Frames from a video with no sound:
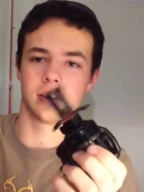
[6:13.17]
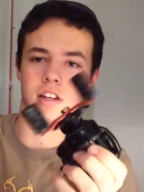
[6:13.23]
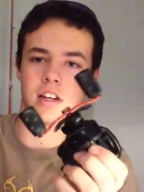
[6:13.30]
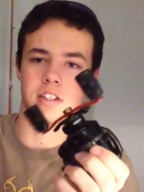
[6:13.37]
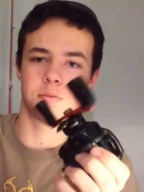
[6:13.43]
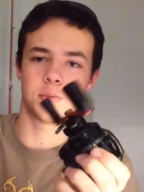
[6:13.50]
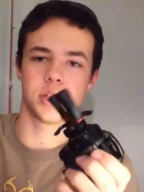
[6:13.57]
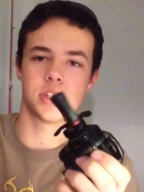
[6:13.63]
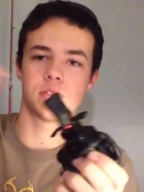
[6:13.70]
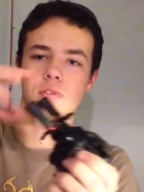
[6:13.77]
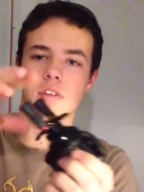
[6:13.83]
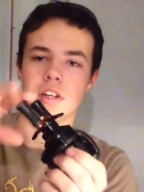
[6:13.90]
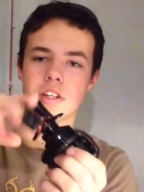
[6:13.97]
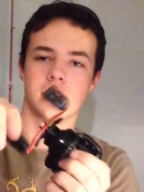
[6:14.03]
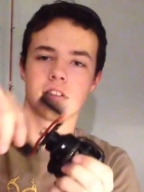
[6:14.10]
That spins
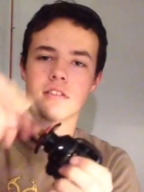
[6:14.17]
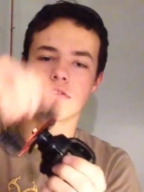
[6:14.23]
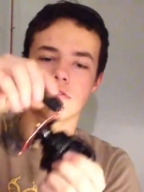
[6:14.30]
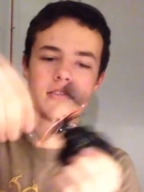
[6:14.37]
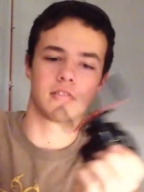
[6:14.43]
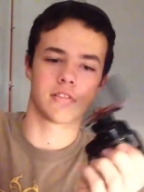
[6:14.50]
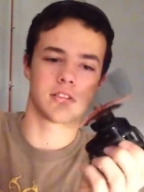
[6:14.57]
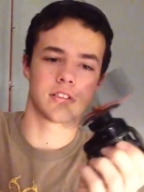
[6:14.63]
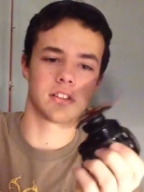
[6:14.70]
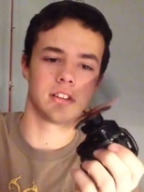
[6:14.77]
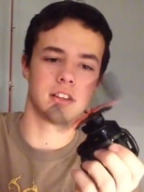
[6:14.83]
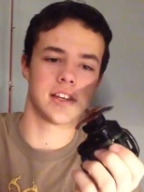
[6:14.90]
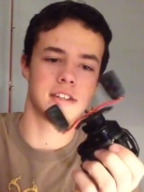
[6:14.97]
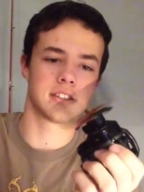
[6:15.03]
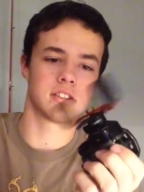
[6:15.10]
for like
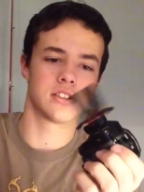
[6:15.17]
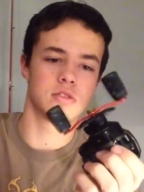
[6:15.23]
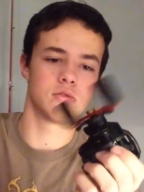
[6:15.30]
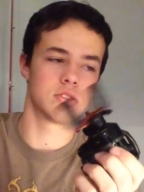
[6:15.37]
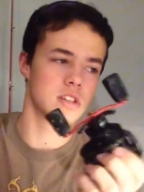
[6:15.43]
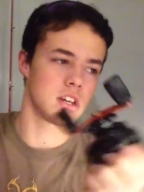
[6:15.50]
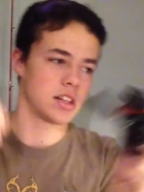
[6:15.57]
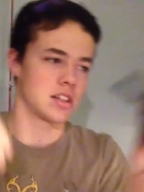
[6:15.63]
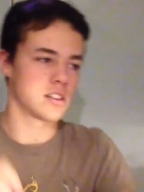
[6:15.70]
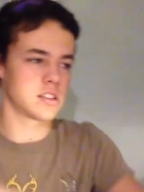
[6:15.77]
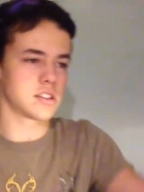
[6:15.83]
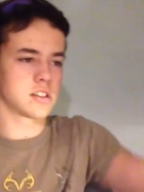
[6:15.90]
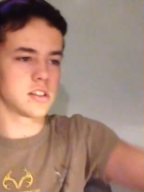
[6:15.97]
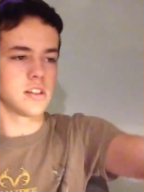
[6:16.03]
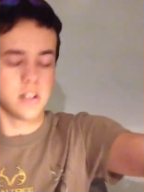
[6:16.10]
less than 2
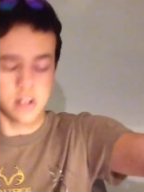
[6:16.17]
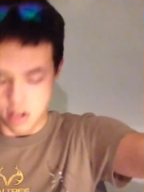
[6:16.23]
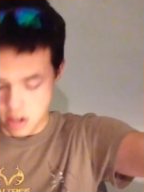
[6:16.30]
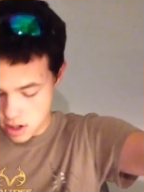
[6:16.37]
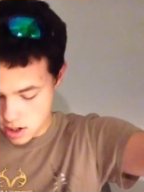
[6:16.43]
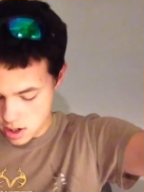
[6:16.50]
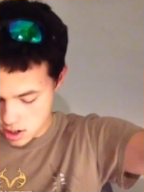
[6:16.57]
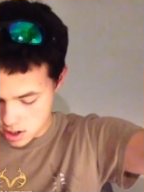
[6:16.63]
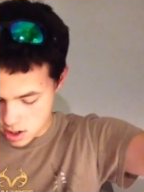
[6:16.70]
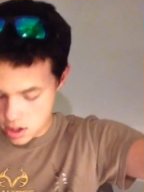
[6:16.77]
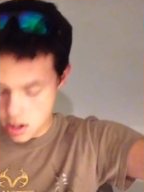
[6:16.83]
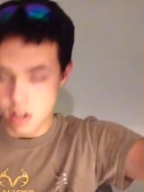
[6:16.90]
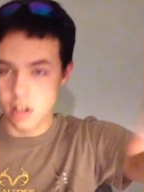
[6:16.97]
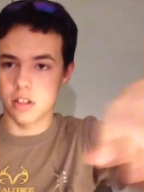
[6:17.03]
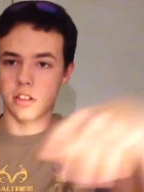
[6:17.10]
seconds.
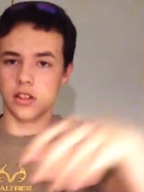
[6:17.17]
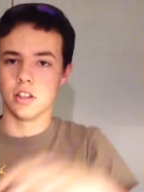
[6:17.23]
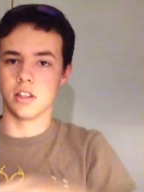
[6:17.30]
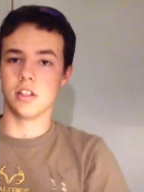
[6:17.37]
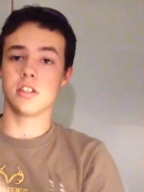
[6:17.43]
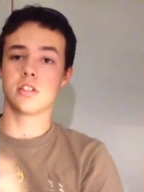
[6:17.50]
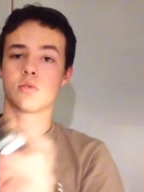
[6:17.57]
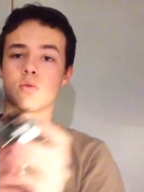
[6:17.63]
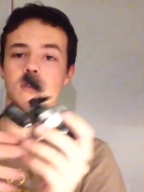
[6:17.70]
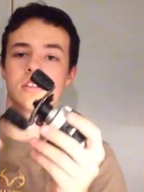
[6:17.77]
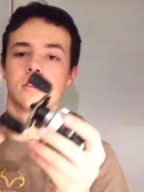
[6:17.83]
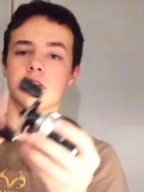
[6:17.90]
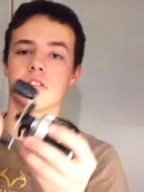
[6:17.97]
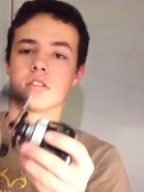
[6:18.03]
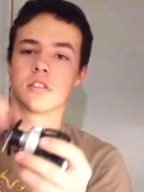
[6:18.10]
And then this
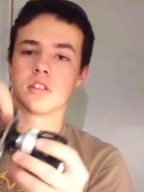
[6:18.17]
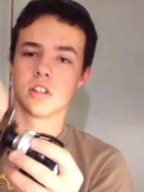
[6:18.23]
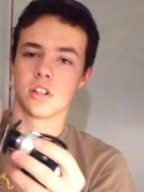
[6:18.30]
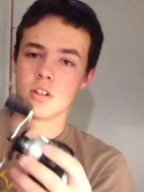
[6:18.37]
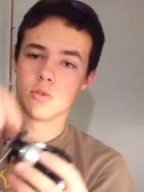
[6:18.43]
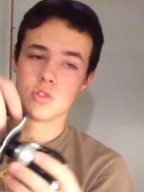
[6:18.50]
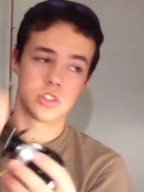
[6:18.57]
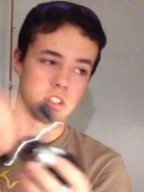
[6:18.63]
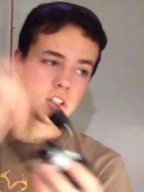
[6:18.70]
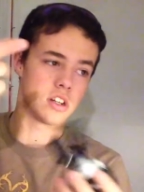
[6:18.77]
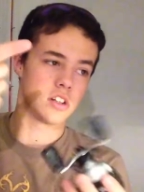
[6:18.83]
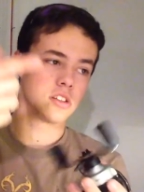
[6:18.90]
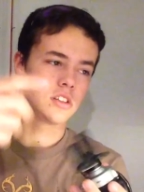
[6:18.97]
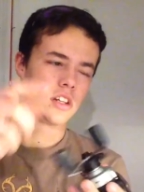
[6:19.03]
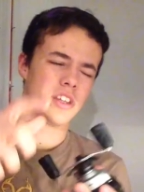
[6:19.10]
one, which is,
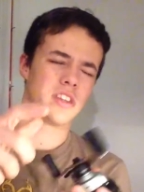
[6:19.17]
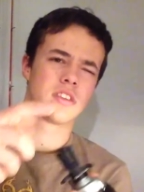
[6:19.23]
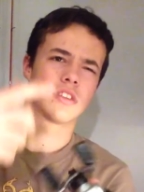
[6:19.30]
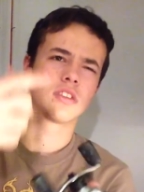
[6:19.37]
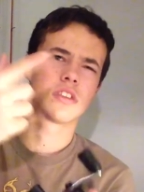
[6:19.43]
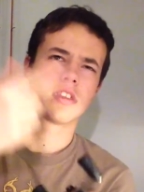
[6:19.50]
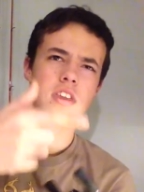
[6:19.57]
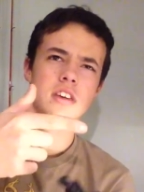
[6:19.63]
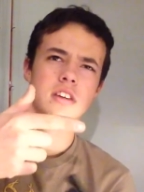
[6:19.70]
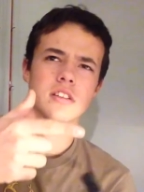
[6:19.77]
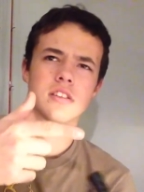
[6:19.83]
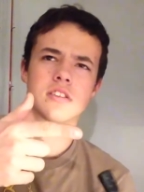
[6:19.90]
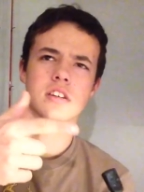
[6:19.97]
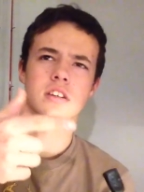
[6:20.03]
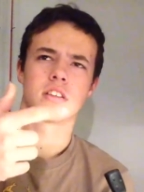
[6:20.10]
I think
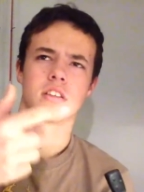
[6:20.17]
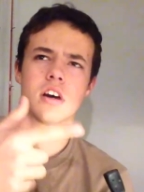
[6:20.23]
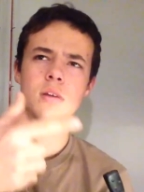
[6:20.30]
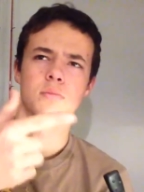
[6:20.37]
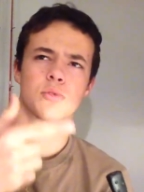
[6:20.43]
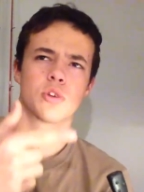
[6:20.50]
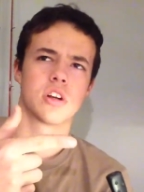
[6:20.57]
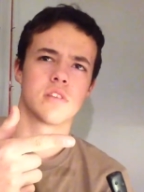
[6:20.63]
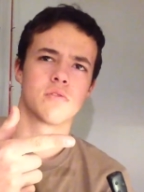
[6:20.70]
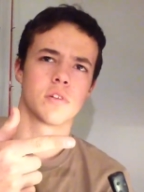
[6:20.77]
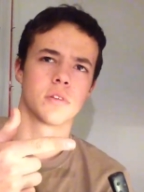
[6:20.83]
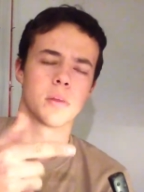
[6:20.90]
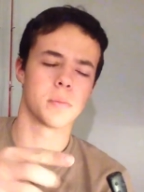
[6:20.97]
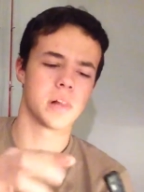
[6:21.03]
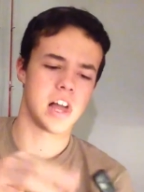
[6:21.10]
it's like the upgrade
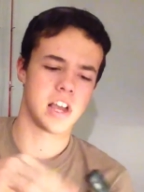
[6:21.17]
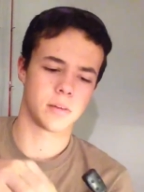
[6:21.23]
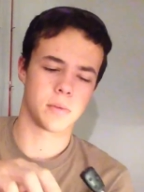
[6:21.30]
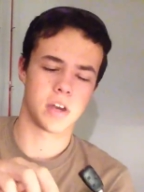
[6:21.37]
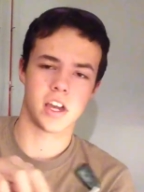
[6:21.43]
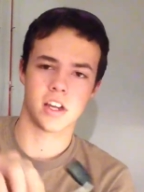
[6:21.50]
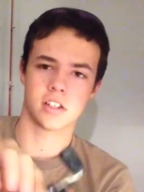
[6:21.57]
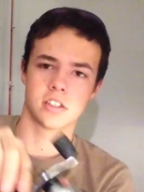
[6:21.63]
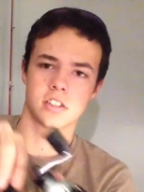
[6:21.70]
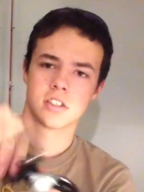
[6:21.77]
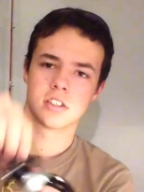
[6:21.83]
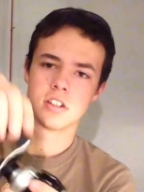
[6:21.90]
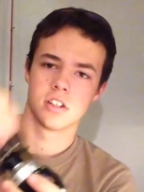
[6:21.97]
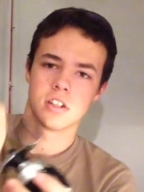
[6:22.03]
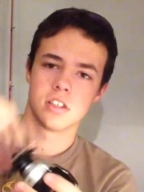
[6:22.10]
from the Black Max.
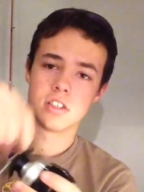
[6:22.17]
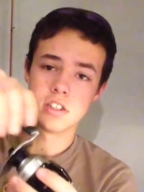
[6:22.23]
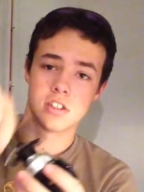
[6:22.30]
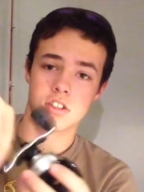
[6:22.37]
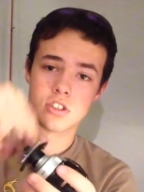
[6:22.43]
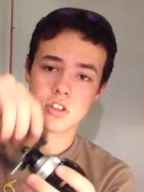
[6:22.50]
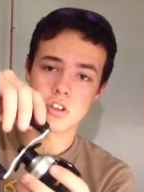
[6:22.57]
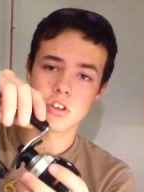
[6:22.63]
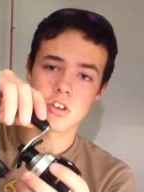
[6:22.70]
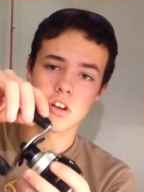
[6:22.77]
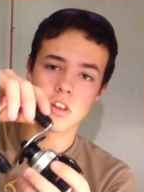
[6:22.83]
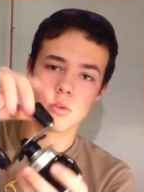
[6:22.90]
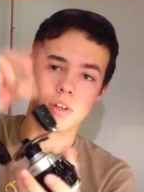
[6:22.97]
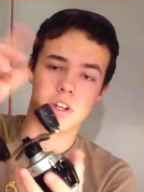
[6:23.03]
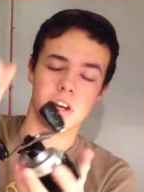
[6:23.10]
This is turned
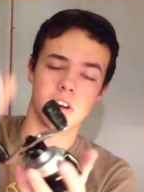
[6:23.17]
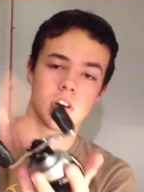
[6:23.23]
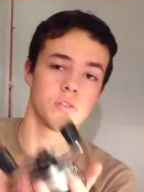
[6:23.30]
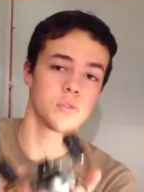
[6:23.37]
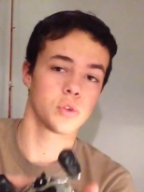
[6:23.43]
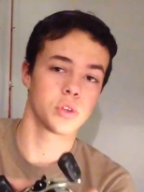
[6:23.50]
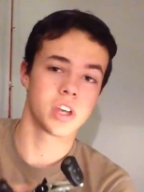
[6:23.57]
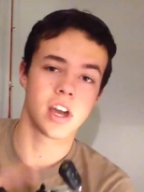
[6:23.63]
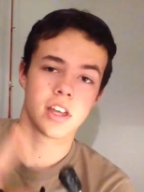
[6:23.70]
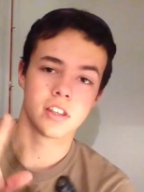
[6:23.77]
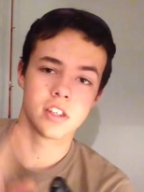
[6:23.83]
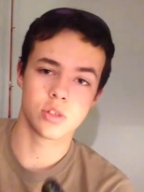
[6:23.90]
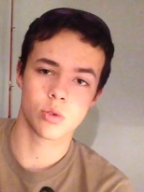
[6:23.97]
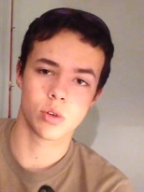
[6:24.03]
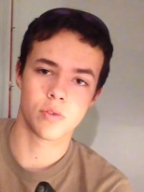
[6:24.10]
all the way down. I've only had
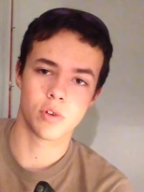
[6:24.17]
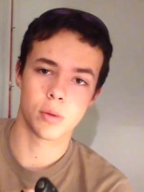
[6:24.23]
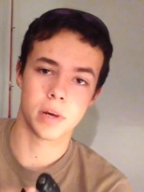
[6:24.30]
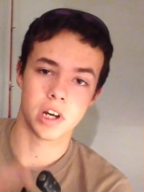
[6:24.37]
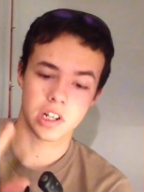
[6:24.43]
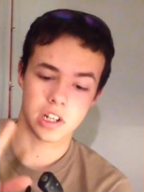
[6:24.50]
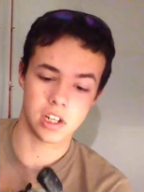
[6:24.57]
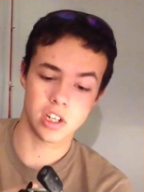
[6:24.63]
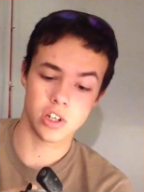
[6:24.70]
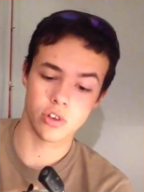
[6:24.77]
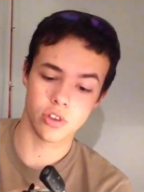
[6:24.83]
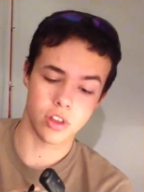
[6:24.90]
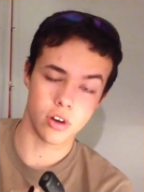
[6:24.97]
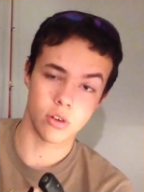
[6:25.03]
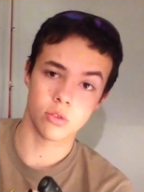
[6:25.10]
this one for about a year
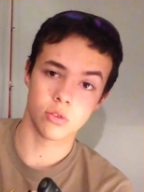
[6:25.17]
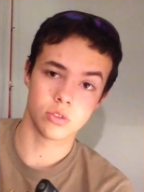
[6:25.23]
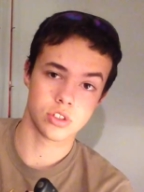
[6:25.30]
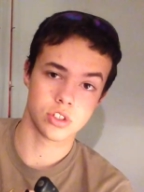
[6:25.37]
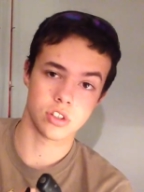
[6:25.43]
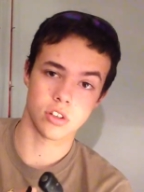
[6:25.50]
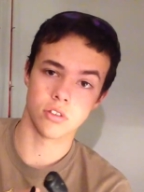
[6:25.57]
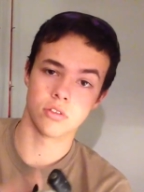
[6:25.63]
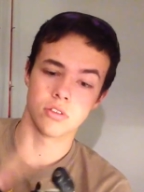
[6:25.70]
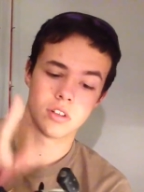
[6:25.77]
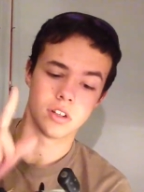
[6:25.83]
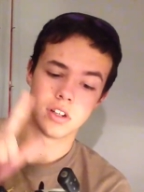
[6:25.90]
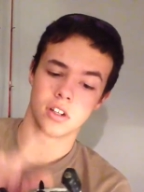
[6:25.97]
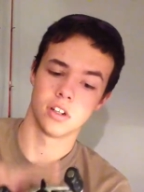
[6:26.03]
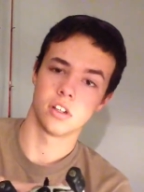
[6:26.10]
though, so
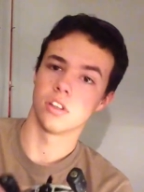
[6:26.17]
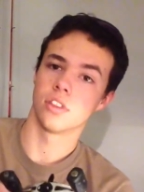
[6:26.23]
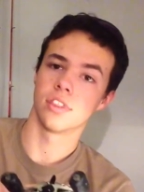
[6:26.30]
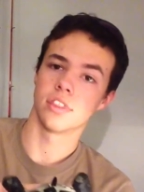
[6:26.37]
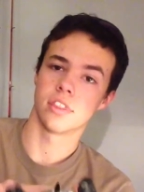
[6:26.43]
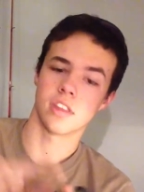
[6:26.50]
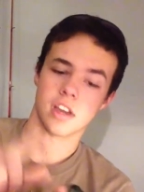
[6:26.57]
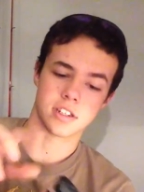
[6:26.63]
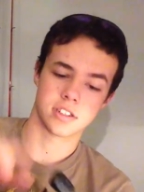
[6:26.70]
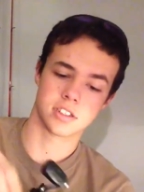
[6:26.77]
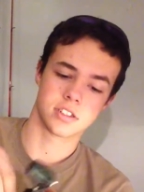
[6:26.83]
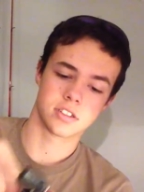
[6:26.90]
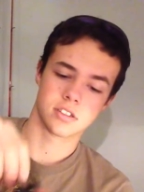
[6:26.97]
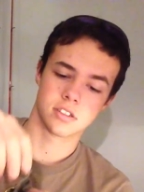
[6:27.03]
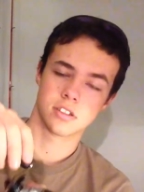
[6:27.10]

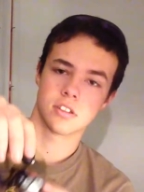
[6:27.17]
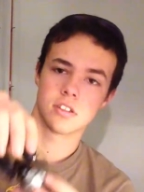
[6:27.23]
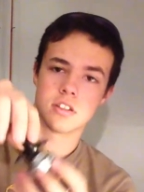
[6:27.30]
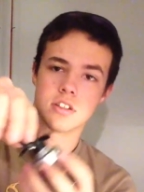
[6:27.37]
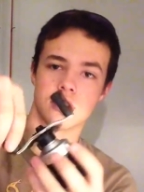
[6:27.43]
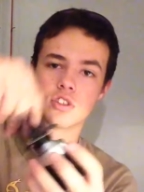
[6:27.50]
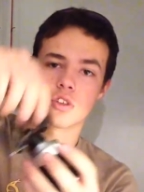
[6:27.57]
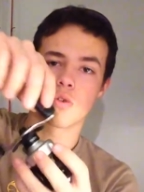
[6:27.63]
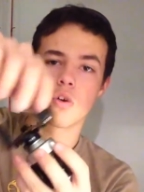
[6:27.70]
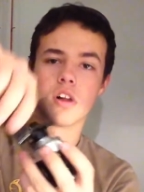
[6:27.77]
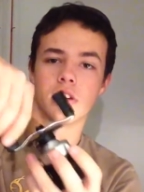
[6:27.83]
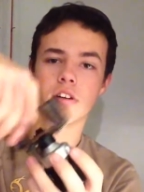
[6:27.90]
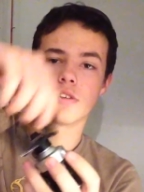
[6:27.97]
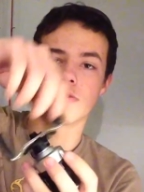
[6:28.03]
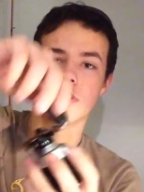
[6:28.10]
this is the
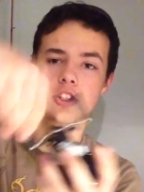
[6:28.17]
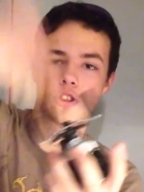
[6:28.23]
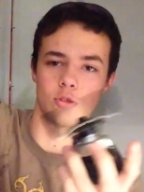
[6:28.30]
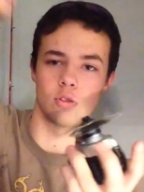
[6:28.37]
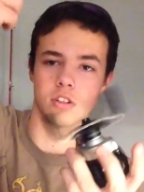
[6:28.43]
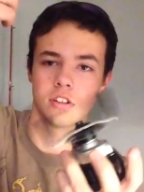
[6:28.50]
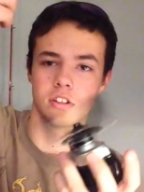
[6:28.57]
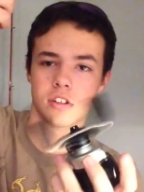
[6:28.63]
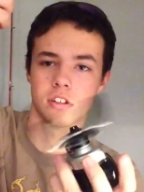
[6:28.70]
quality of this one.